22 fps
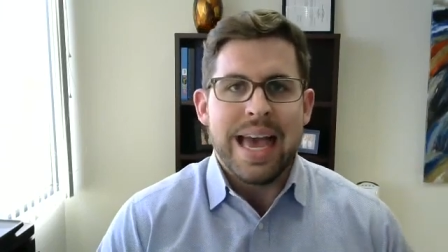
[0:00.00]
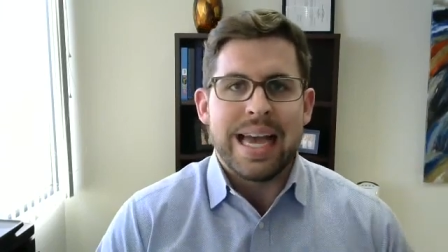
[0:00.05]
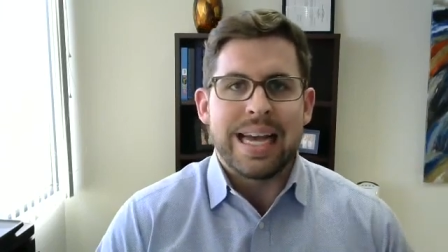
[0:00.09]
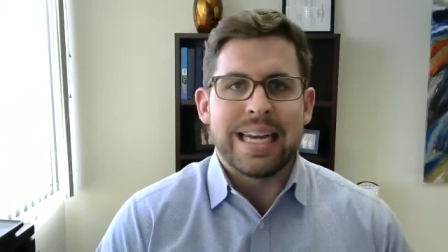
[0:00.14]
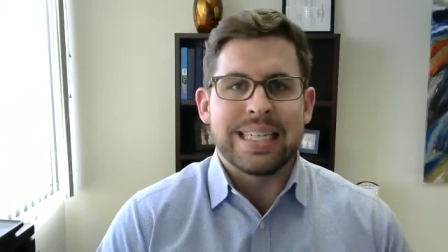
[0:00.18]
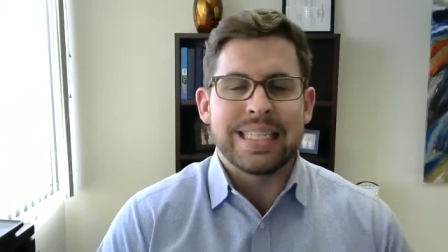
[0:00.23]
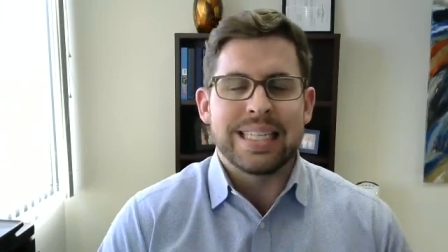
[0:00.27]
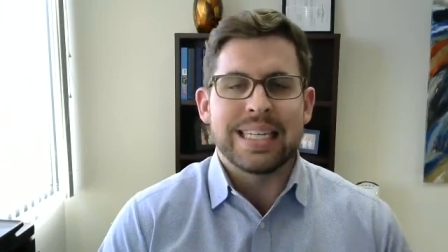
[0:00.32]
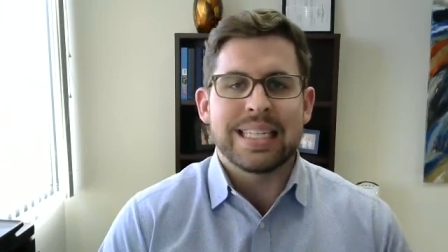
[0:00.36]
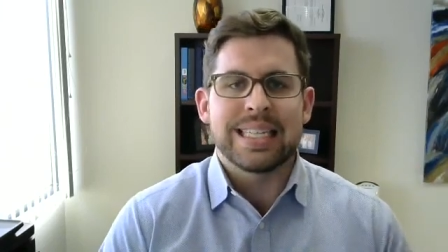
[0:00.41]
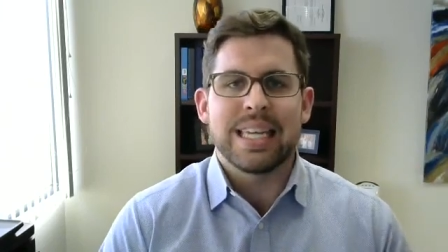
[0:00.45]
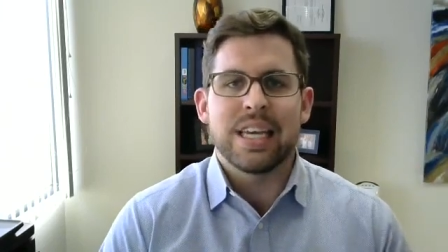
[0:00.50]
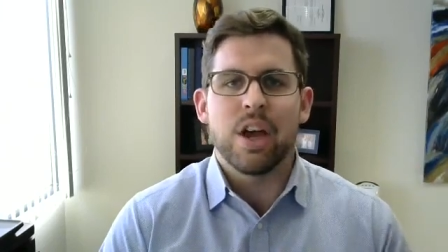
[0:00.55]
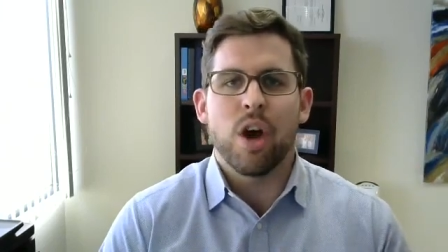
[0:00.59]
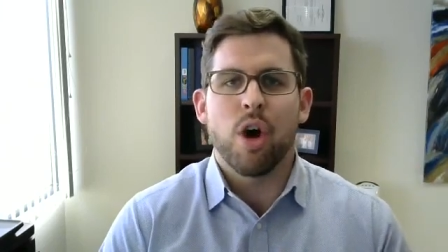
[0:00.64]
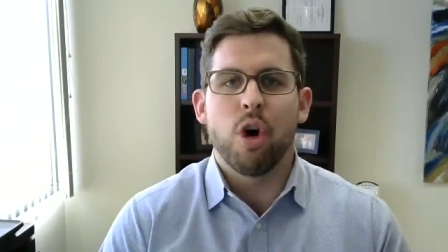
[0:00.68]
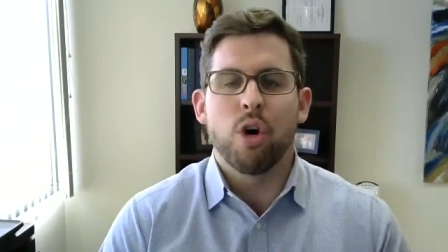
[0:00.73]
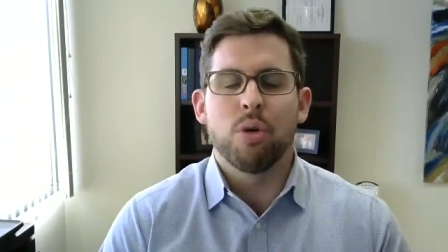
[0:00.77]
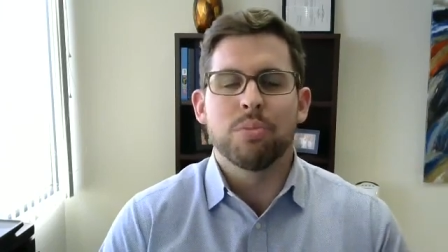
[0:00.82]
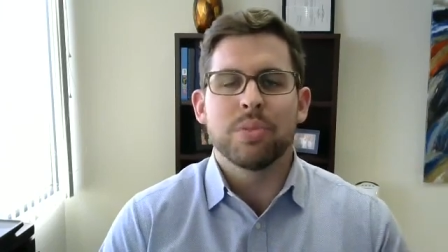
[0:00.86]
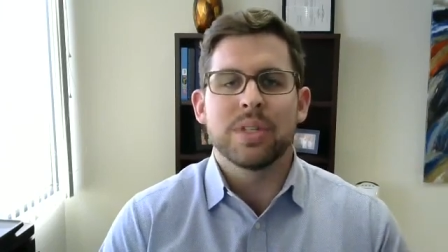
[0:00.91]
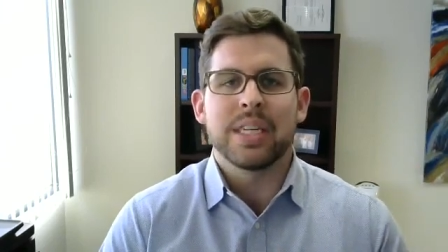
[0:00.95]
existing
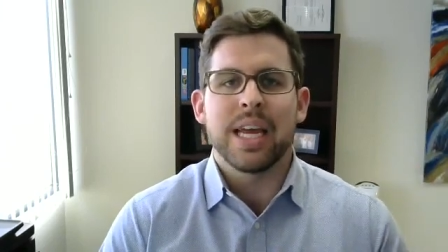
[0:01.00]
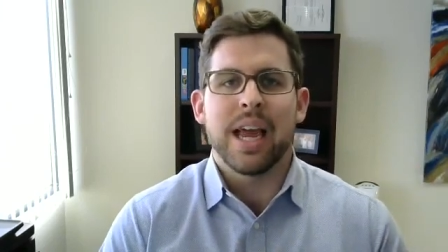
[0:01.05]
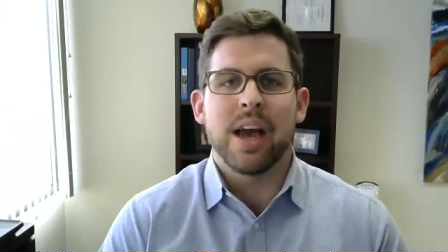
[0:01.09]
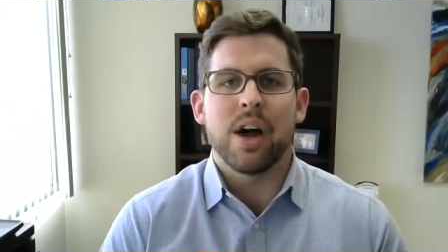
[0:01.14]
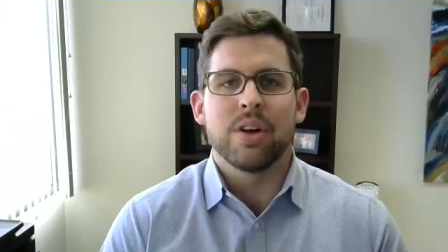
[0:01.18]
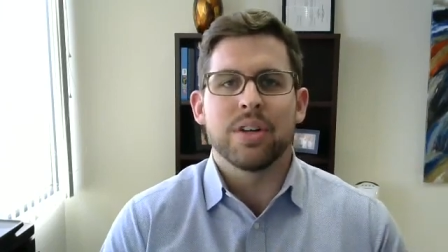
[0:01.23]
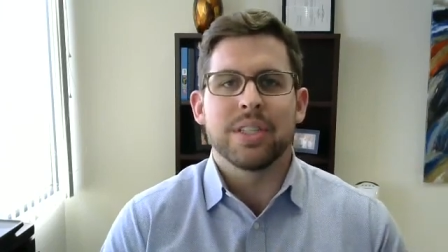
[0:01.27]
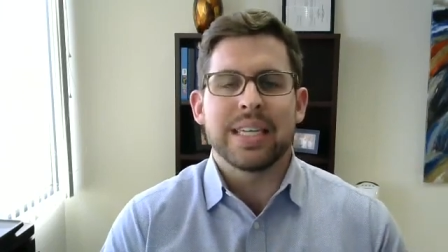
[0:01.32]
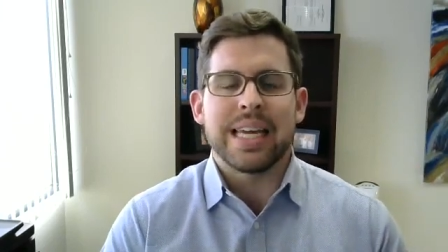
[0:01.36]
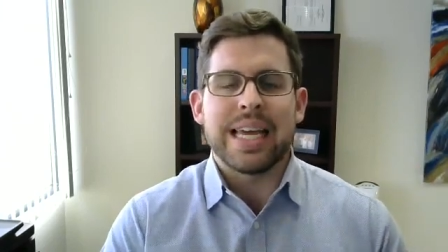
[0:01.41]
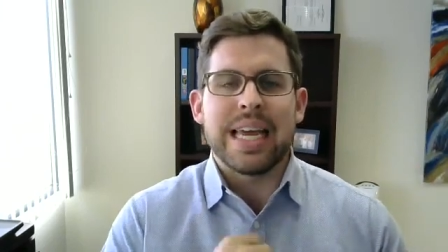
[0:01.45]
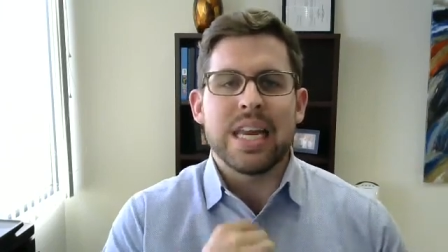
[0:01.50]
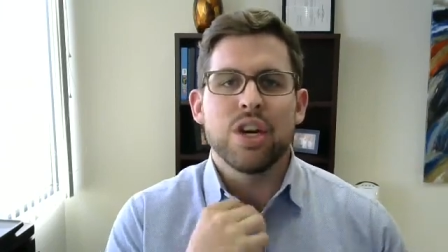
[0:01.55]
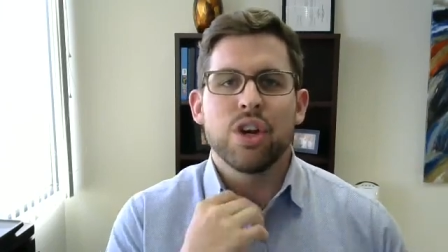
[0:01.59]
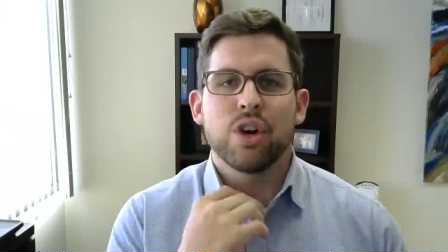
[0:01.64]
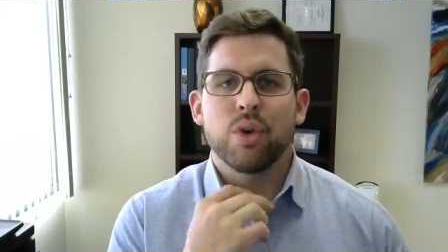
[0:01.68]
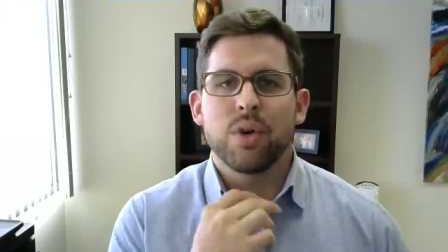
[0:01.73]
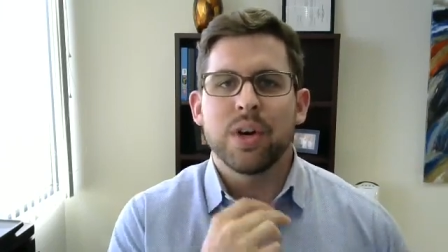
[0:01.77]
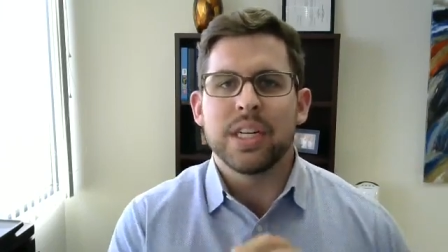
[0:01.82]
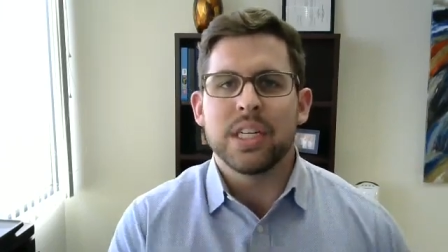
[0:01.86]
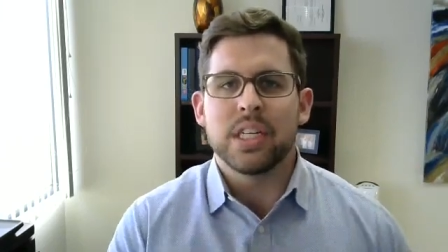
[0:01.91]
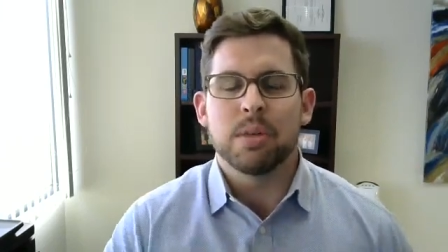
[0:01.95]
home sales
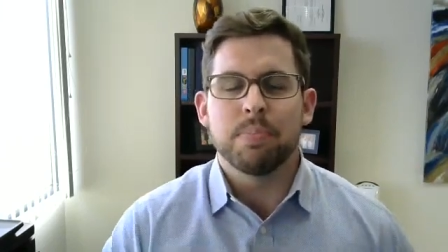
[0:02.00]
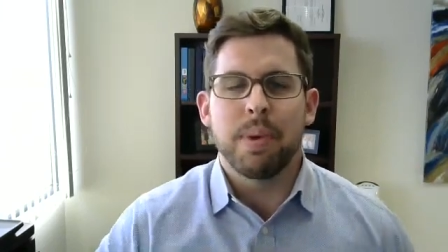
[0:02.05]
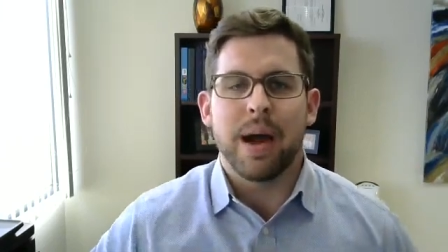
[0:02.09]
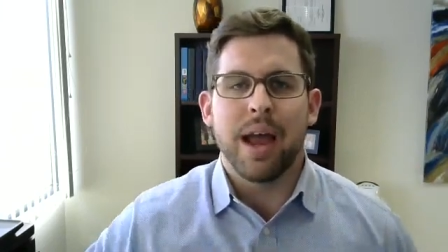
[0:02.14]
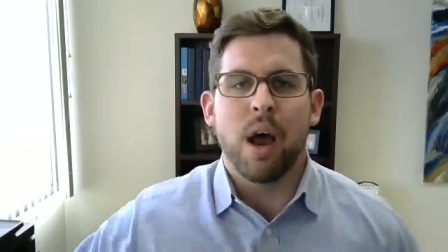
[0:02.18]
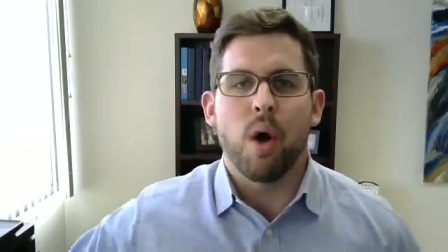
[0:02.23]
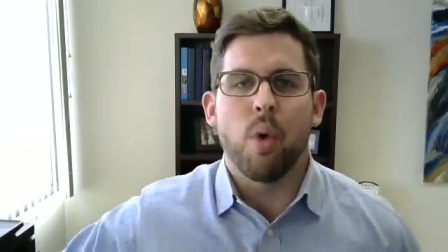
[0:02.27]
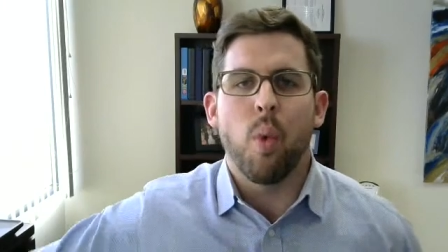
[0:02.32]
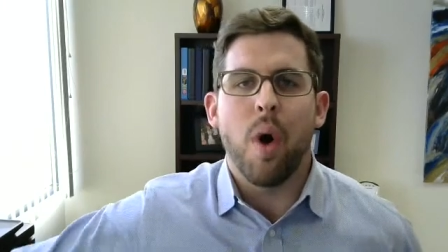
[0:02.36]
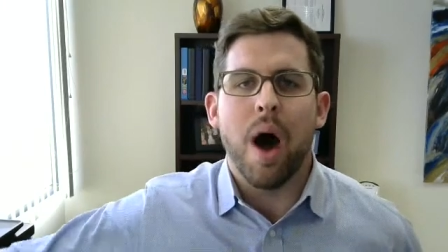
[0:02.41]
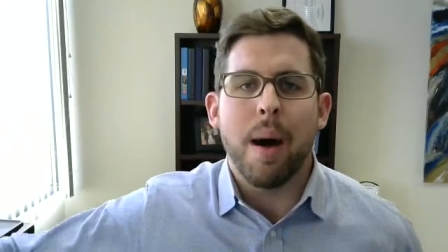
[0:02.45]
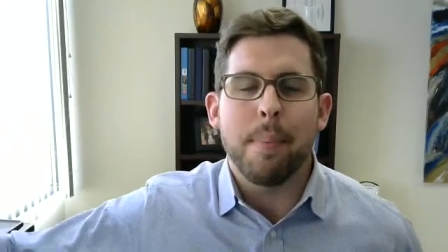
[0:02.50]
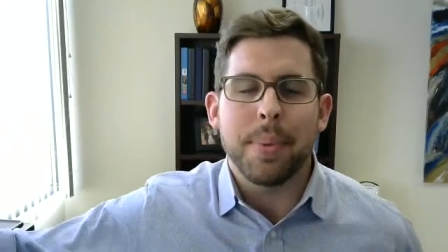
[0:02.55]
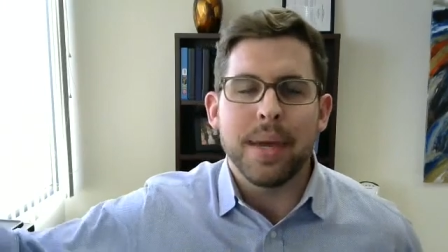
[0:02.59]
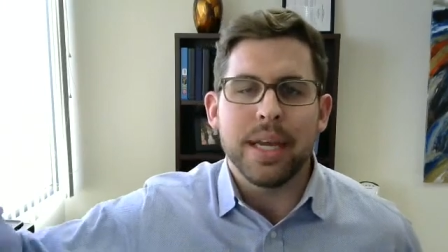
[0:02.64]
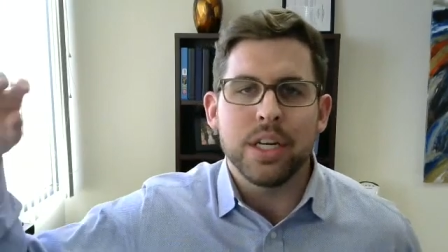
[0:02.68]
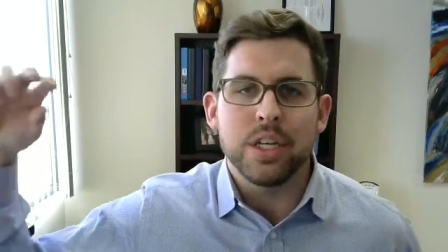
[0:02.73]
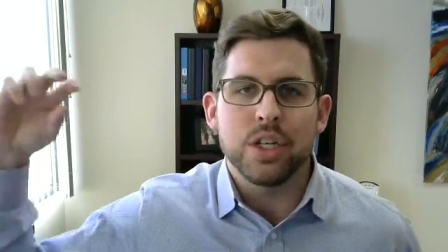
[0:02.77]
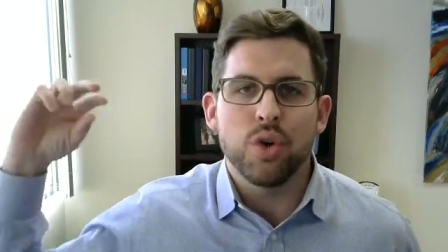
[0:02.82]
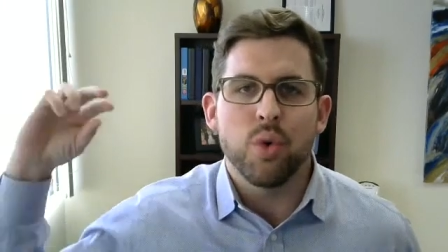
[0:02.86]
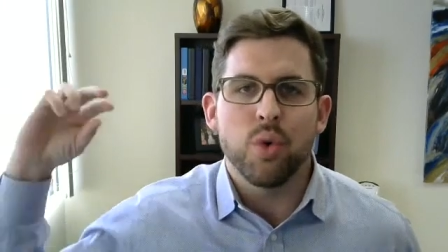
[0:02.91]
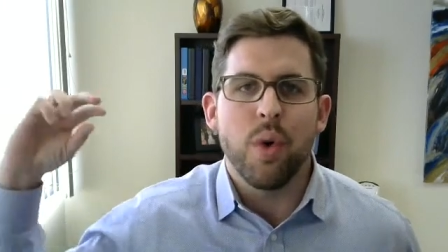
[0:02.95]
increased by a
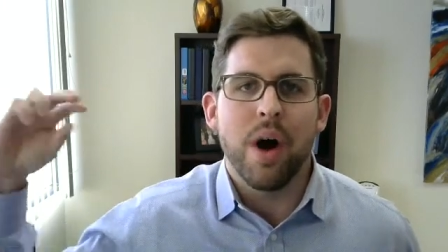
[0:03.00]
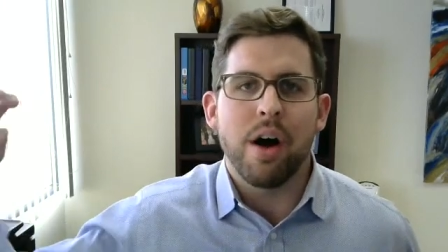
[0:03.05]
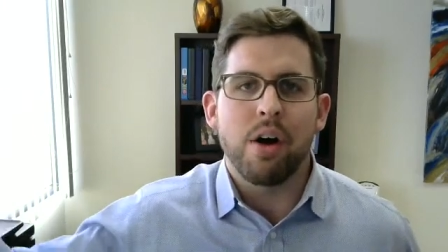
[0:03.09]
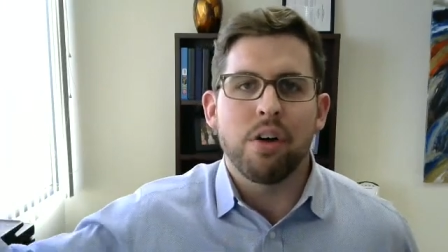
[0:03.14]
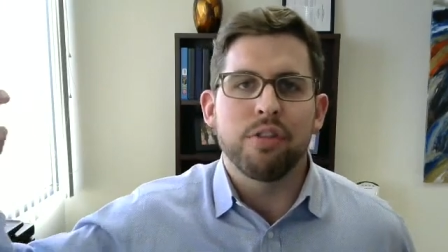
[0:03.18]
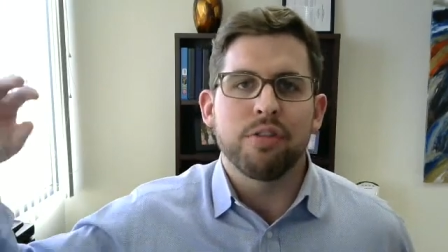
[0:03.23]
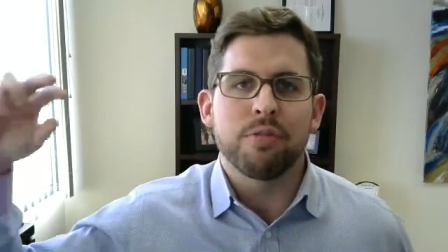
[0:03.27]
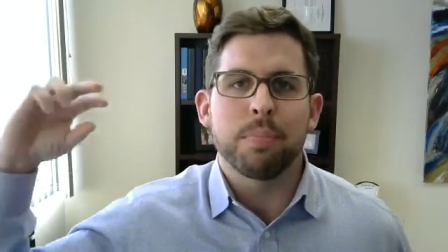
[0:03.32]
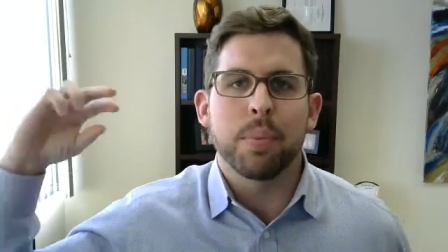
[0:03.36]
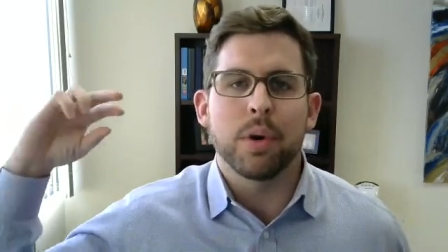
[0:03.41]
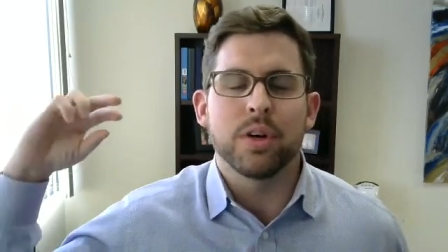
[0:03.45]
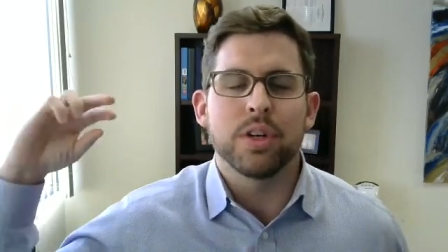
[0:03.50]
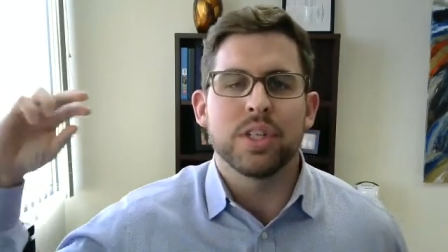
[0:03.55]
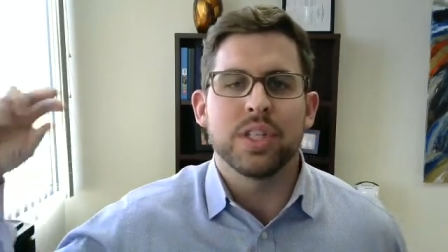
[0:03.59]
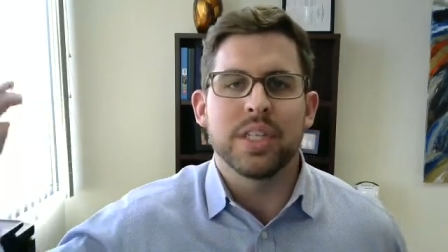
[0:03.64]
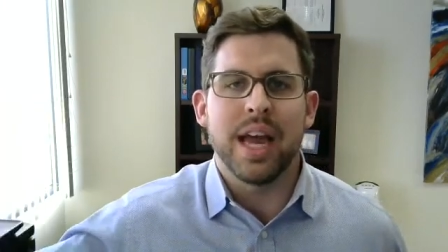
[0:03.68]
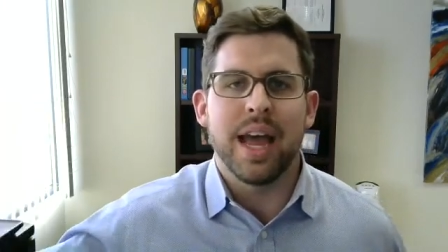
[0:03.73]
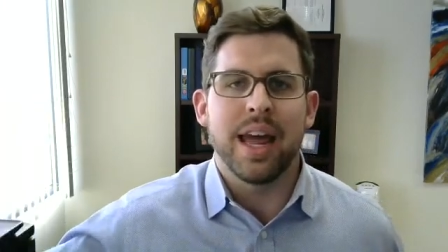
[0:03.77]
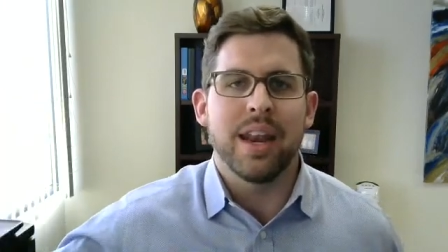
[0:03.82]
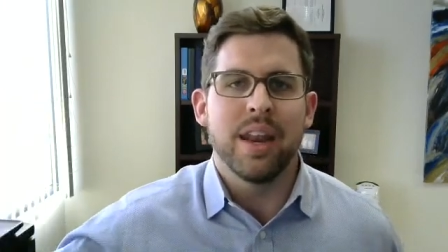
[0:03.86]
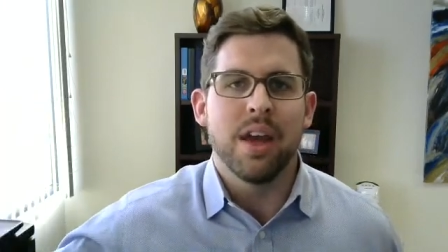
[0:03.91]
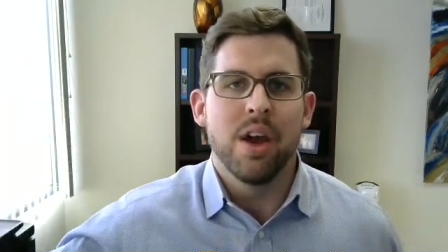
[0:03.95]
whopping
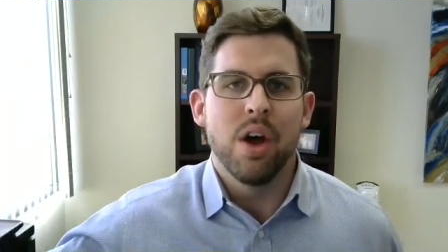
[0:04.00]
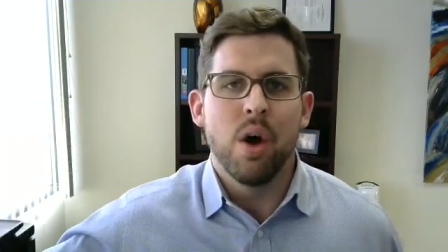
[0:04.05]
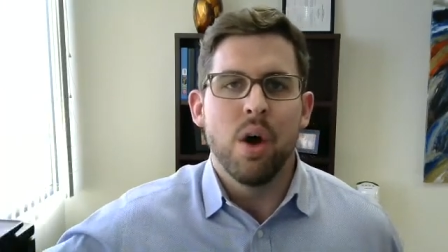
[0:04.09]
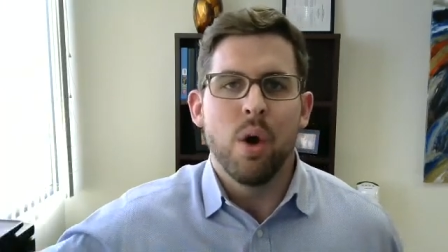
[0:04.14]
12%,